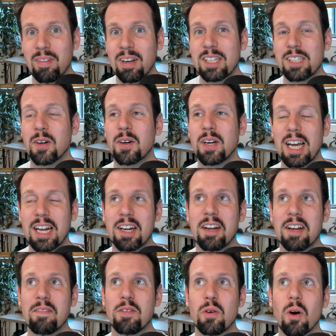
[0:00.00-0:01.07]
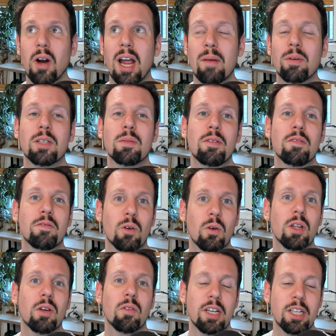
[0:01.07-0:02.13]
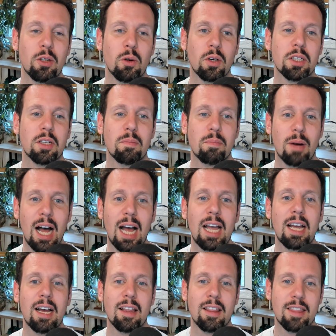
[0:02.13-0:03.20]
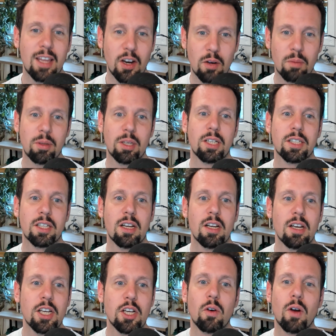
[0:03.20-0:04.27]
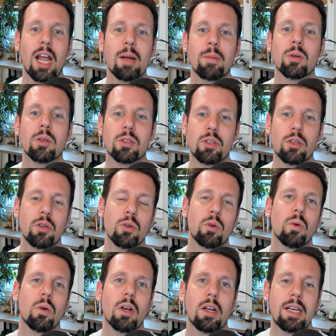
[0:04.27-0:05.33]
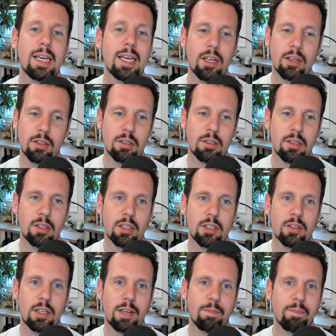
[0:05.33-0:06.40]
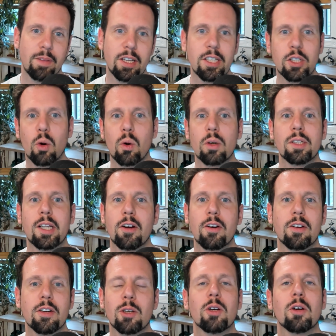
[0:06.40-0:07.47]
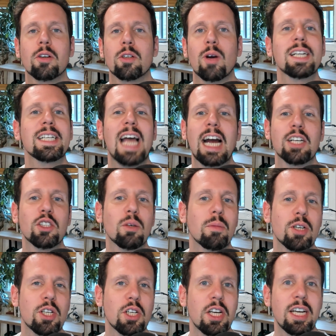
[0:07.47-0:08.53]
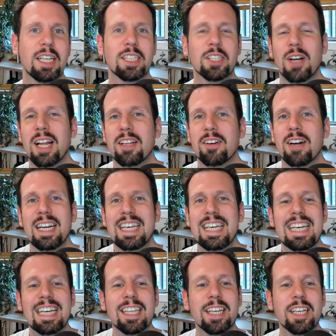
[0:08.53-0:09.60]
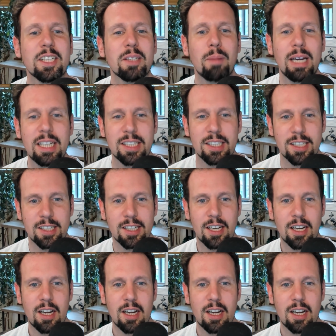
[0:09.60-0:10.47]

So again, if you are able to be fully resourced by a therapist, you're able to heal, right? These courts, they're transactional machines. They're not healing spaces.